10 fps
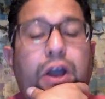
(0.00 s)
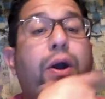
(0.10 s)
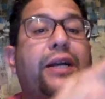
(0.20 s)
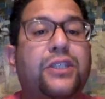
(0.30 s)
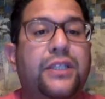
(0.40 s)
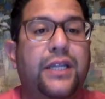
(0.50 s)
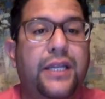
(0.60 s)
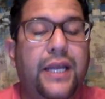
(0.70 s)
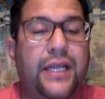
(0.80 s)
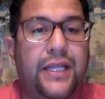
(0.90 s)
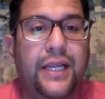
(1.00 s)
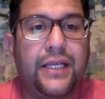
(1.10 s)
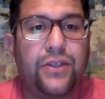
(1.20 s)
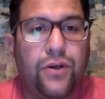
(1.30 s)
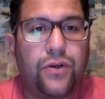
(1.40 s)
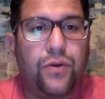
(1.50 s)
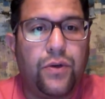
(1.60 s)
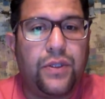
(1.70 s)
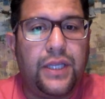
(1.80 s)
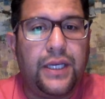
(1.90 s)
actually in the next article
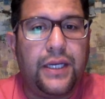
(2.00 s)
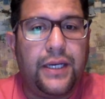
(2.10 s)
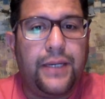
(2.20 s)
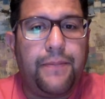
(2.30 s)
on the